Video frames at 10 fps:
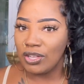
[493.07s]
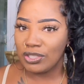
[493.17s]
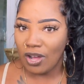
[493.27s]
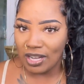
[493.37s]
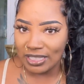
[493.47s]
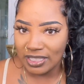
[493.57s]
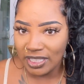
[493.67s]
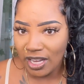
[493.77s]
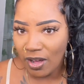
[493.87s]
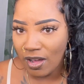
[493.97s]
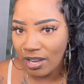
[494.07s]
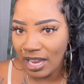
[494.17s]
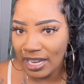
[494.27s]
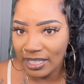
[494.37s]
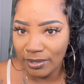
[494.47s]
talking to y'all
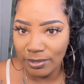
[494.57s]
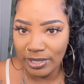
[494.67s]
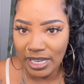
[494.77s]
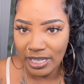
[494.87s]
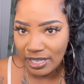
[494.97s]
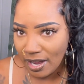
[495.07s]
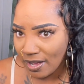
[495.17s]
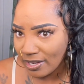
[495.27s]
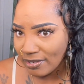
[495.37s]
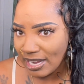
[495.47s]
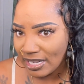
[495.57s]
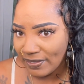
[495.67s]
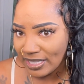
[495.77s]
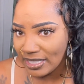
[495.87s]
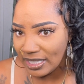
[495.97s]
like, oh yeah, y'all, you can't
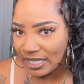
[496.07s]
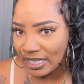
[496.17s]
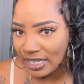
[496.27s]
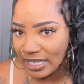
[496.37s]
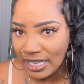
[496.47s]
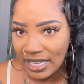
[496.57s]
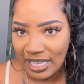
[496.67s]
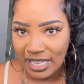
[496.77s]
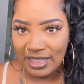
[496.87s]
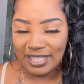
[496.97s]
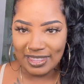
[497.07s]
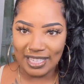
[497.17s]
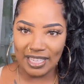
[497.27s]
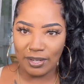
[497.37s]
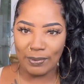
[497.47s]
even see the
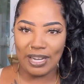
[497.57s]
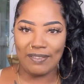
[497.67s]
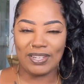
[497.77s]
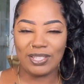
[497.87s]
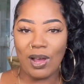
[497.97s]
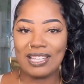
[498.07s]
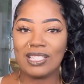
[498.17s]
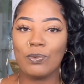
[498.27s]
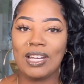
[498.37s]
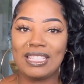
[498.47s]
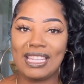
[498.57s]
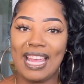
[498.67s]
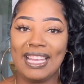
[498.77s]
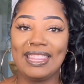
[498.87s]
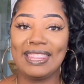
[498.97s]
thing or whatever. So I just want to
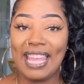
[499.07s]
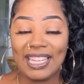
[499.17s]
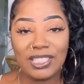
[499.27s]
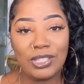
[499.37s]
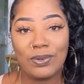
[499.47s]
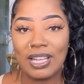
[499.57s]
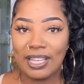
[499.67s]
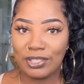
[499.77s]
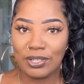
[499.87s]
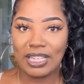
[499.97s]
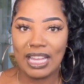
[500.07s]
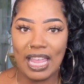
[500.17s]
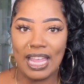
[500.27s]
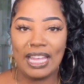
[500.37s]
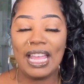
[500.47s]
say thanks to
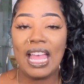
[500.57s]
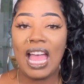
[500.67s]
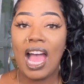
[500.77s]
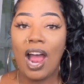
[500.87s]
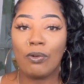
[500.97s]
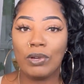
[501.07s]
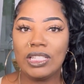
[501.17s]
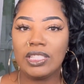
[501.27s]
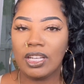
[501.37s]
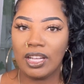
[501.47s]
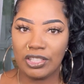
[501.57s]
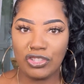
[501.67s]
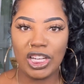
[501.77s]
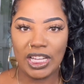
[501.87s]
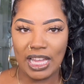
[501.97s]
100K. I reached
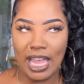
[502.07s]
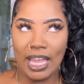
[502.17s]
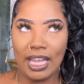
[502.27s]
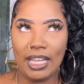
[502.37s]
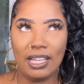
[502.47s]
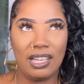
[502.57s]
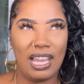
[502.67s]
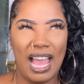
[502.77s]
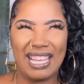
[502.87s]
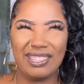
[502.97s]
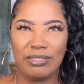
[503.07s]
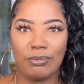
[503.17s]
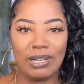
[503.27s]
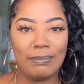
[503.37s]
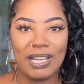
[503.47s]
100K like
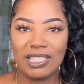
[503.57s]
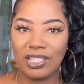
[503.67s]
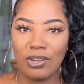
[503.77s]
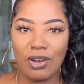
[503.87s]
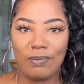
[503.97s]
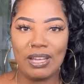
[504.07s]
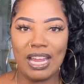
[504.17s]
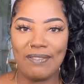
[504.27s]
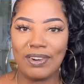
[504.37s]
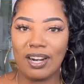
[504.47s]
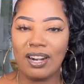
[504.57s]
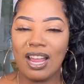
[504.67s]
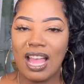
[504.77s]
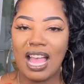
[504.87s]
three months ago or whatever.